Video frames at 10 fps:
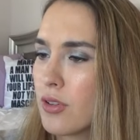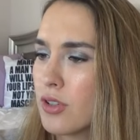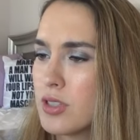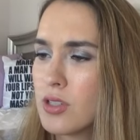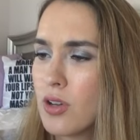
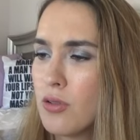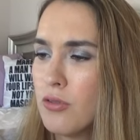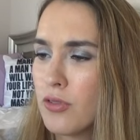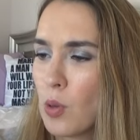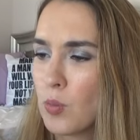
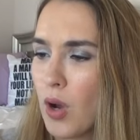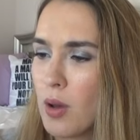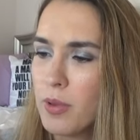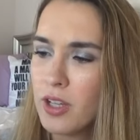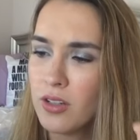Christophe
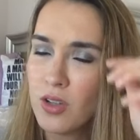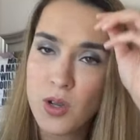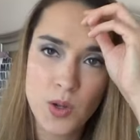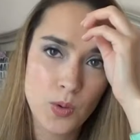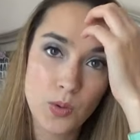Robin
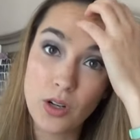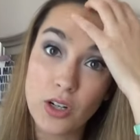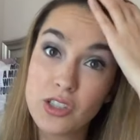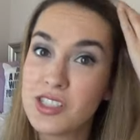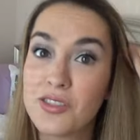
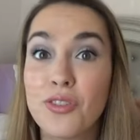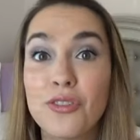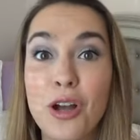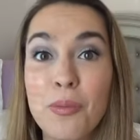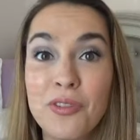or Christopher
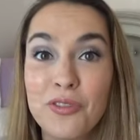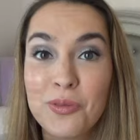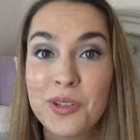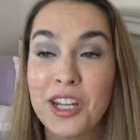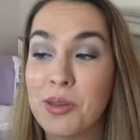Robin
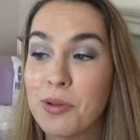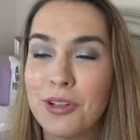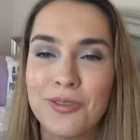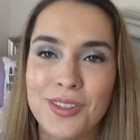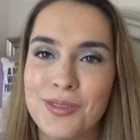from Winnie the
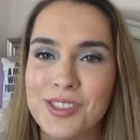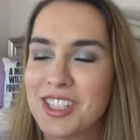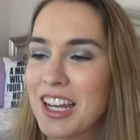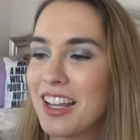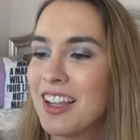Pooh. I'm
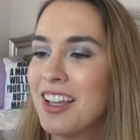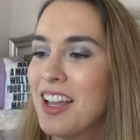just kidding.